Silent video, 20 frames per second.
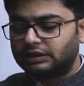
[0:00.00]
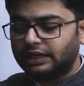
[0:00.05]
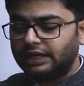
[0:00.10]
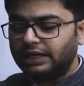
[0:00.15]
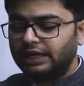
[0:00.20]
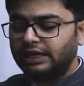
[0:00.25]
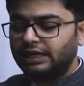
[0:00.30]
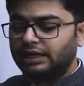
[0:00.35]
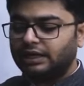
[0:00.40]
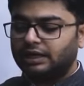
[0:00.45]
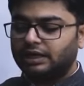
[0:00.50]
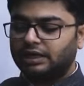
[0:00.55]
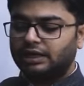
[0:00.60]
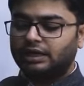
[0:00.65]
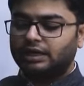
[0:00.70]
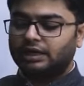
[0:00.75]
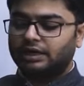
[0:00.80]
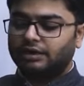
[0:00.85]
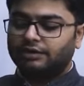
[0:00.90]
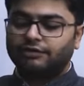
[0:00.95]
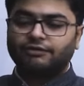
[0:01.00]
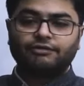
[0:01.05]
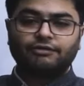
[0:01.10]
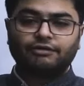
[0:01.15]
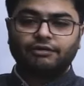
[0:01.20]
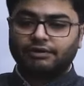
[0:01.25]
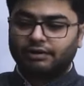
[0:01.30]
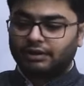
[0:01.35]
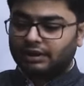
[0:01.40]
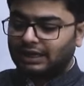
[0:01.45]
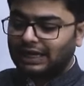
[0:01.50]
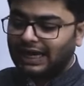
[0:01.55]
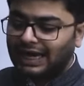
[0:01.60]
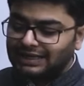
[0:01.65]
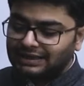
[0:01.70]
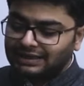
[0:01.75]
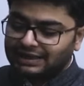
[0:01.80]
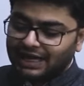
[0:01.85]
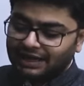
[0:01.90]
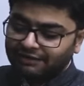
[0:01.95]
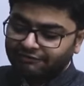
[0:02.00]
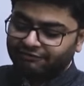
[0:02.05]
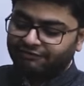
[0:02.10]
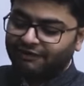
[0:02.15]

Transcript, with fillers: 3, and then